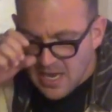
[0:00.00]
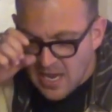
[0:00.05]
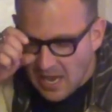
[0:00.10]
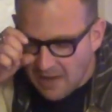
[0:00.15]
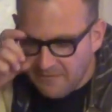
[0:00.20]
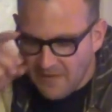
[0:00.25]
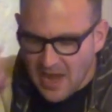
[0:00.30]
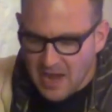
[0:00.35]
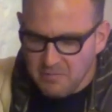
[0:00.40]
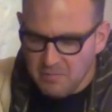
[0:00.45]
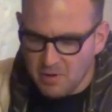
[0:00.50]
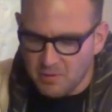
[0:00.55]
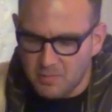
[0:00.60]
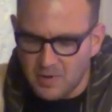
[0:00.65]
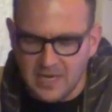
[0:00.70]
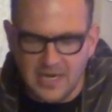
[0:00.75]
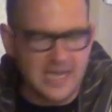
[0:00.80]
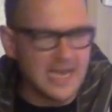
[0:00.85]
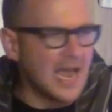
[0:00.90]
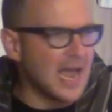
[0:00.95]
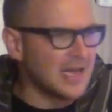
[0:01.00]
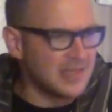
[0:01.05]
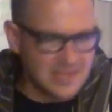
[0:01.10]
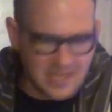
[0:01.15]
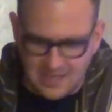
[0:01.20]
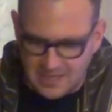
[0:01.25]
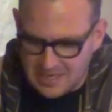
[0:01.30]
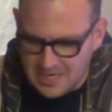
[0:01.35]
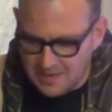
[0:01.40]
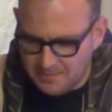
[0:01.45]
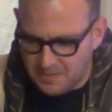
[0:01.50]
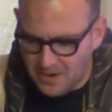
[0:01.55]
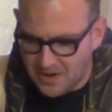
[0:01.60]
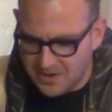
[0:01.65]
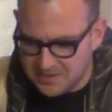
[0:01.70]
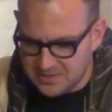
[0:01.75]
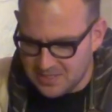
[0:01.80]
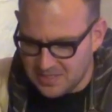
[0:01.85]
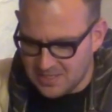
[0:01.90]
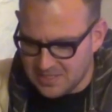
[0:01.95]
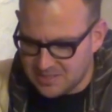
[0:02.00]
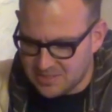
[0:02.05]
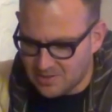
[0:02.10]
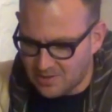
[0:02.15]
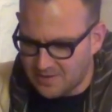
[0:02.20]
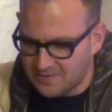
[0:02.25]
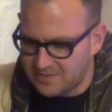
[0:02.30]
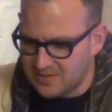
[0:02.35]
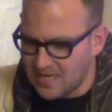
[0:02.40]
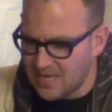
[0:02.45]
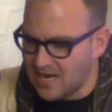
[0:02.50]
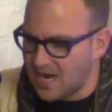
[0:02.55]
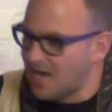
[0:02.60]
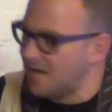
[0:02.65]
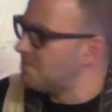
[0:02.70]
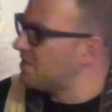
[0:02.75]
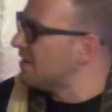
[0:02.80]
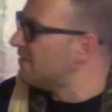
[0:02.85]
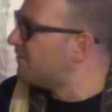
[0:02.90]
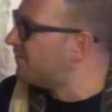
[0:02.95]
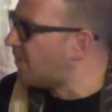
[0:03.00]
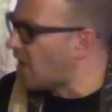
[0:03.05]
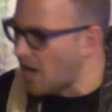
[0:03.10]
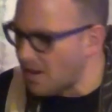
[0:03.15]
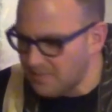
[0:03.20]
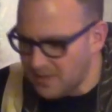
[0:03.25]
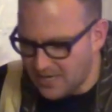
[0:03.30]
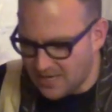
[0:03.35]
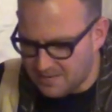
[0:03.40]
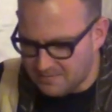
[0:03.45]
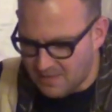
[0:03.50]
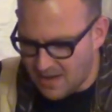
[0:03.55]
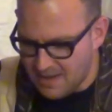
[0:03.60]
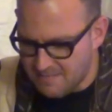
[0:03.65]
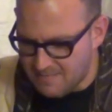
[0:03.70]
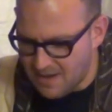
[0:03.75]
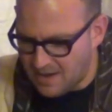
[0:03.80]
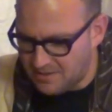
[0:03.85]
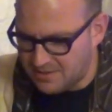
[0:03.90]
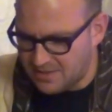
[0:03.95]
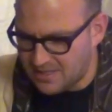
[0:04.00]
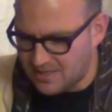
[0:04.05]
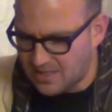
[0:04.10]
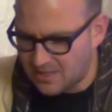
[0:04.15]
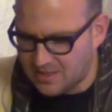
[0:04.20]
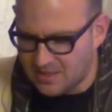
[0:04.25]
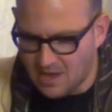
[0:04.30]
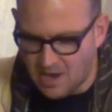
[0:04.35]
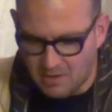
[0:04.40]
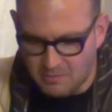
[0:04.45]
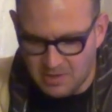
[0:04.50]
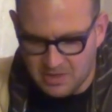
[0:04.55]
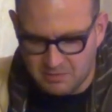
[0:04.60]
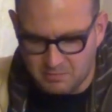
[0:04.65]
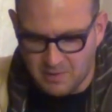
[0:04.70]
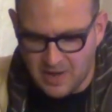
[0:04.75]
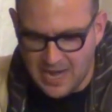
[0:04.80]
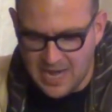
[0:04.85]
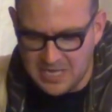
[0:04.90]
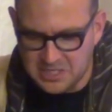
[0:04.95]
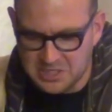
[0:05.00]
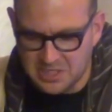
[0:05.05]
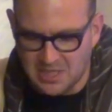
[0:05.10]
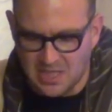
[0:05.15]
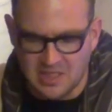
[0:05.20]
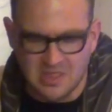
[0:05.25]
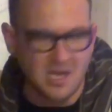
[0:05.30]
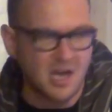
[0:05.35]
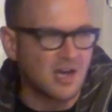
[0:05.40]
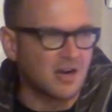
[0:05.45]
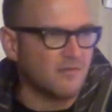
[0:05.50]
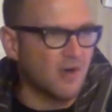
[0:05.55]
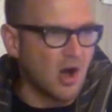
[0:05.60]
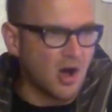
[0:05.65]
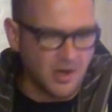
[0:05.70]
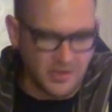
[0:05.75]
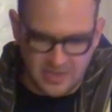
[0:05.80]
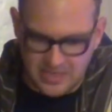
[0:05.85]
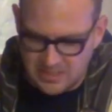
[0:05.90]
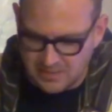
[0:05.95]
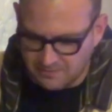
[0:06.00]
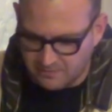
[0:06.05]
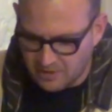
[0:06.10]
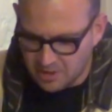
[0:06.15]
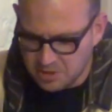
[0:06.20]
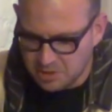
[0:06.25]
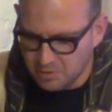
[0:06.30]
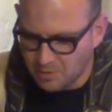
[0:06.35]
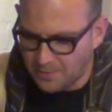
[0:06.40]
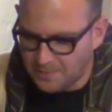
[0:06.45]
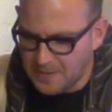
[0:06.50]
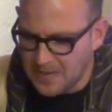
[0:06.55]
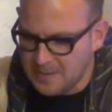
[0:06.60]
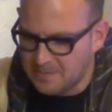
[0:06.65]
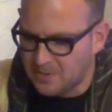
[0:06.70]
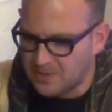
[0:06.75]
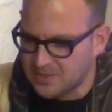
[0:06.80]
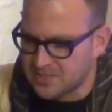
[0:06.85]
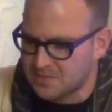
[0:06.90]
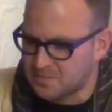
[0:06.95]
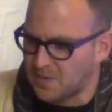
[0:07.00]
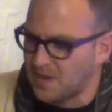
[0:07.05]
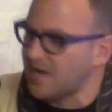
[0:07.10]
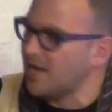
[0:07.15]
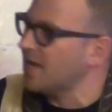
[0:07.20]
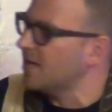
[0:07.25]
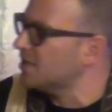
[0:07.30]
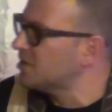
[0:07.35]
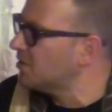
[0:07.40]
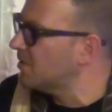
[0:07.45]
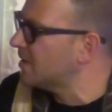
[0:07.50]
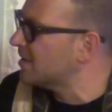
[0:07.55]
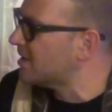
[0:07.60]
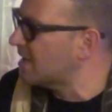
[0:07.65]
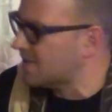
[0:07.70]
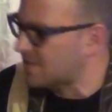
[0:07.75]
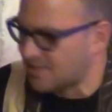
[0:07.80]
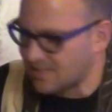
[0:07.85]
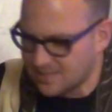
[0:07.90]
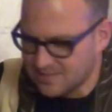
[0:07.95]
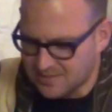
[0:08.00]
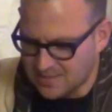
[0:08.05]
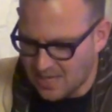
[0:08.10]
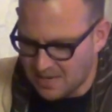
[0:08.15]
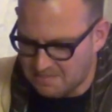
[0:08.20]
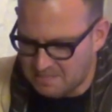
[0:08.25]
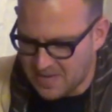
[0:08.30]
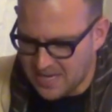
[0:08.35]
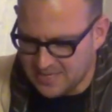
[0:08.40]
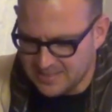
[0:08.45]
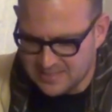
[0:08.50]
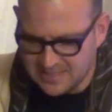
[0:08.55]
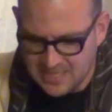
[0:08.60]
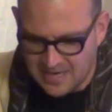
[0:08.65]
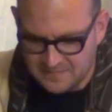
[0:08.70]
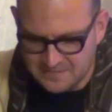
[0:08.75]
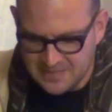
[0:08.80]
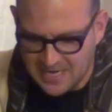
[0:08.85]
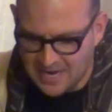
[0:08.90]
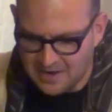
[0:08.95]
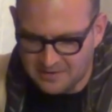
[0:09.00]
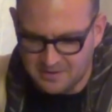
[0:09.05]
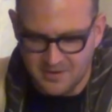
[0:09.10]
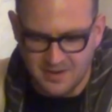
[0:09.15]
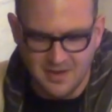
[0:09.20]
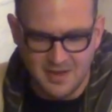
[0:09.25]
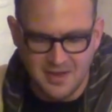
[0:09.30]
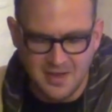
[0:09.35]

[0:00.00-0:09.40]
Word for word: If I were really ethically opposed to this sort of thing, I'd be vomiting in my mouth at the thought, with rage at the thought of all these virtual people springing into existence and being snuffed out.